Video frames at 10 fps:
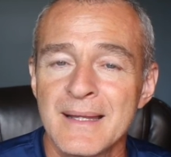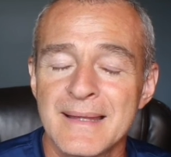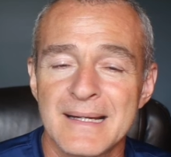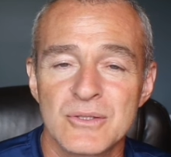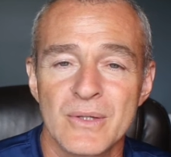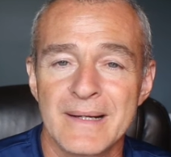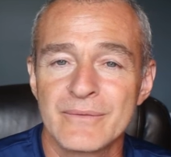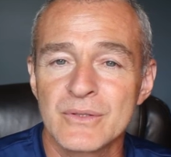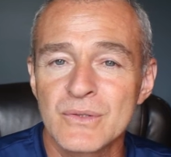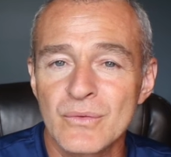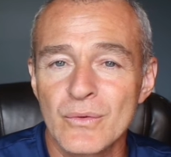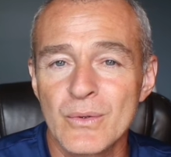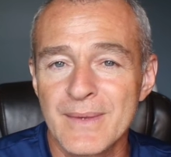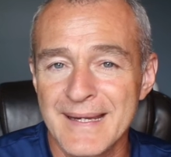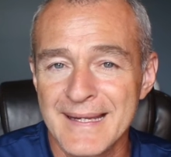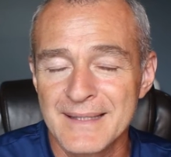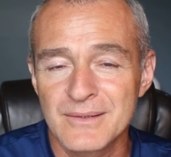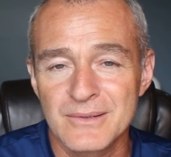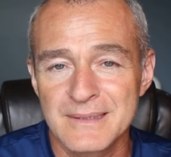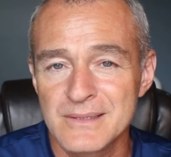that travels through the
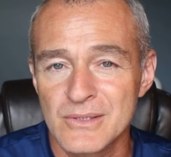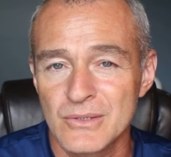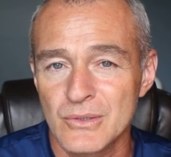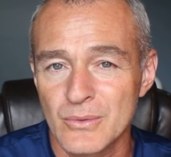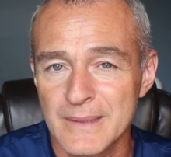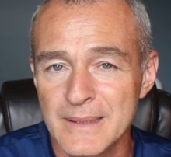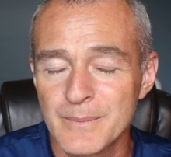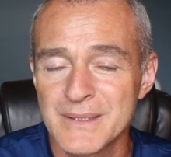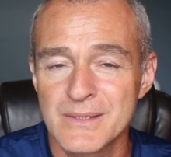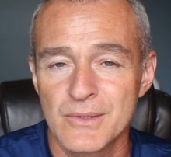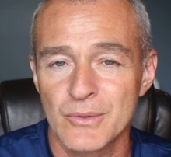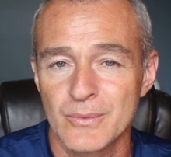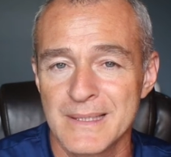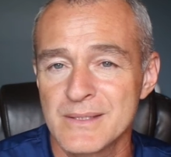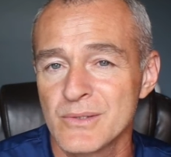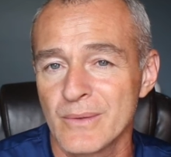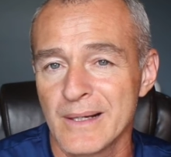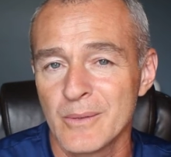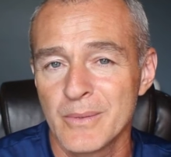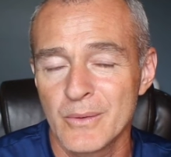handle into your grip, into your wrist, your
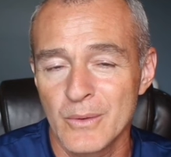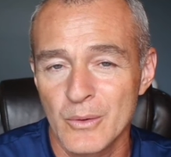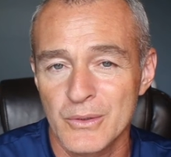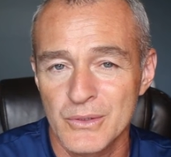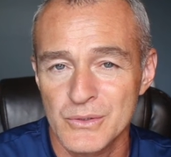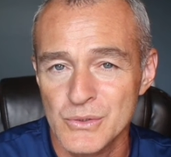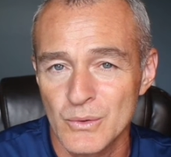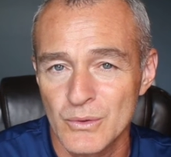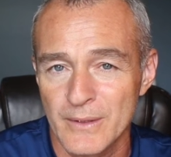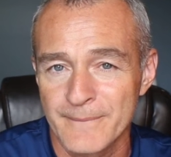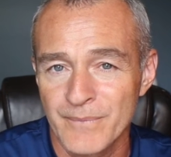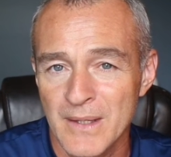elbow, or your shoulder.